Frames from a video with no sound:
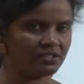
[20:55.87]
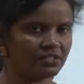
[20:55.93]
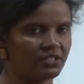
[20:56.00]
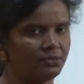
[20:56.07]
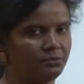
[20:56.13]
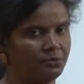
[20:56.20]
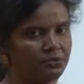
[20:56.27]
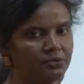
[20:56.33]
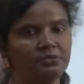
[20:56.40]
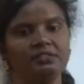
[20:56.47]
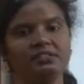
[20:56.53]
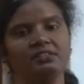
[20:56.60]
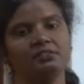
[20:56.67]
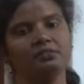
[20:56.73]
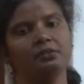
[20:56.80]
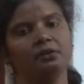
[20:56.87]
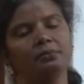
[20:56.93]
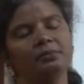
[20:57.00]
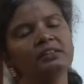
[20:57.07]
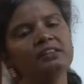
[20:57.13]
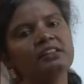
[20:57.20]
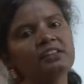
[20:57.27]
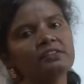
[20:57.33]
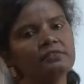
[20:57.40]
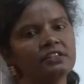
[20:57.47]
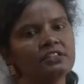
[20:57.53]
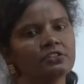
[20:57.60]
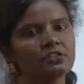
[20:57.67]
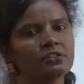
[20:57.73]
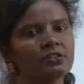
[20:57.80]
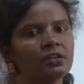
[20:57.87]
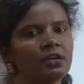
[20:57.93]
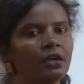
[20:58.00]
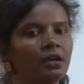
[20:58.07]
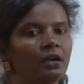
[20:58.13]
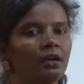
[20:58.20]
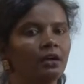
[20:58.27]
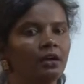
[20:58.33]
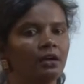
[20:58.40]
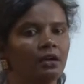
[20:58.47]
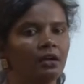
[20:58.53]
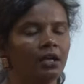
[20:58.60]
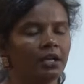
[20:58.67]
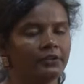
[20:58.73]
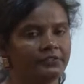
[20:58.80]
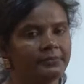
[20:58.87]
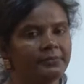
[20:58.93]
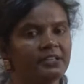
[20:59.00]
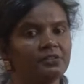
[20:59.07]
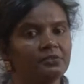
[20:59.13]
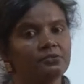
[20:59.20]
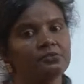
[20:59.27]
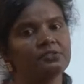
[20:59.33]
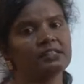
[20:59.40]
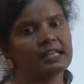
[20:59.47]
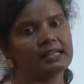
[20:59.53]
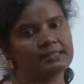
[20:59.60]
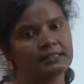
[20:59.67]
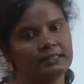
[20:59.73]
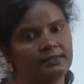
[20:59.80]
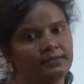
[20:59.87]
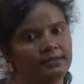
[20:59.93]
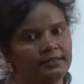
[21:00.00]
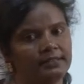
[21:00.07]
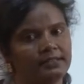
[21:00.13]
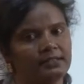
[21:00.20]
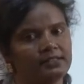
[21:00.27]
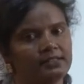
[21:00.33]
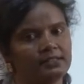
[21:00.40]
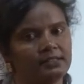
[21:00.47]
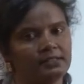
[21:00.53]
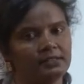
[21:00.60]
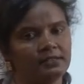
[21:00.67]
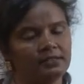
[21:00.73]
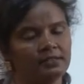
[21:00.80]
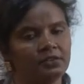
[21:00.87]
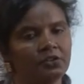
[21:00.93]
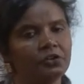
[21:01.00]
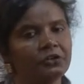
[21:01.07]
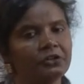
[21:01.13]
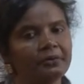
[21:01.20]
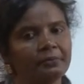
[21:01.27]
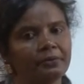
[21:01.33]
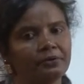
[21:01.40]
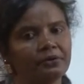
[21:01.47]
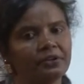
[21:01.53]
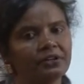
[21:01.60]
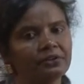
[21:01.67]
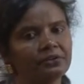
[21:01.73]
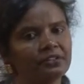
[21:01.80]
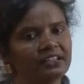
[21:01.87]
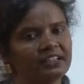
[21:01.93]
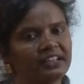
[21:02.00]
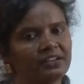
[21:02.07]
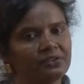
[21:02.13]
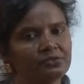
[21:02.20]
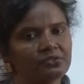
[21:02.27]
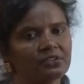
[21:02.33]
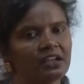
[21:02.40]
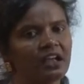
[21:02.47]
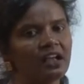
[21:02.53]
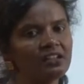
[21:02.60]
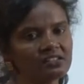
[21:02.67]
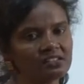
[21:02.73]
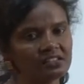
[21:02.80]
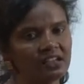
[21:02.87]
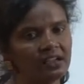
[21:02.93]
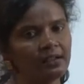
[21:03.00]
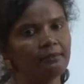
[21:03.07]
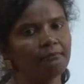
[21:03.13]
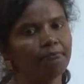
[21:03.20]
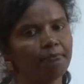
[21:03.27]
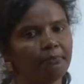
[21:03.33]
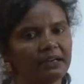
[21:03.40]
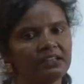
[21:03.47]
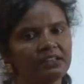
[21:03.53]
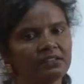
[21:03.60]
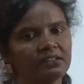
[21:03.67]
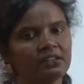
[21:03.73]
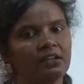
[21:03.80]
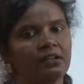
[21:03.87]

CO2 is the common thing which everybody knows that it is contributing to the greenhouse gas, but